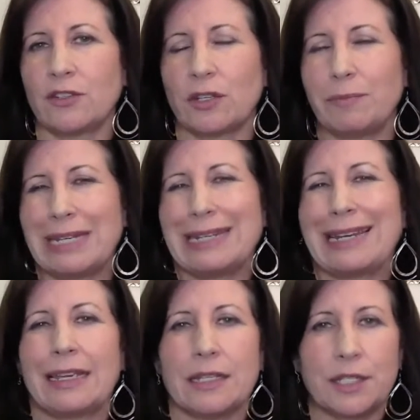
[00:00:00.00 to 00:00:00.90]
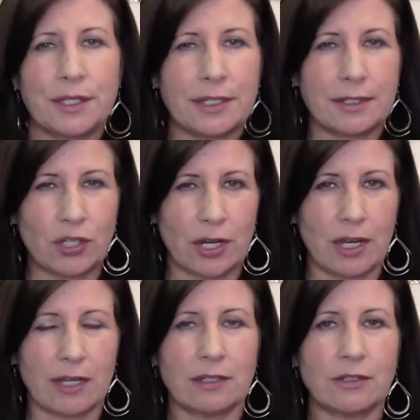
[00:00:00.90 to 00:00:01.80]
should be nice to
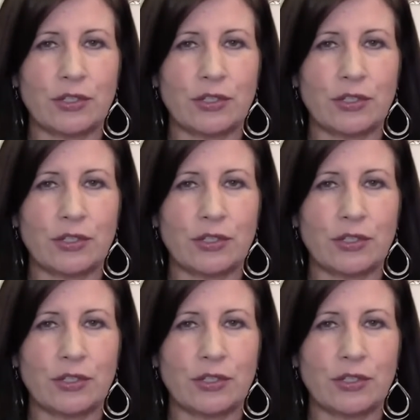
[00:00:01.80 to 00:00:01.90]
change,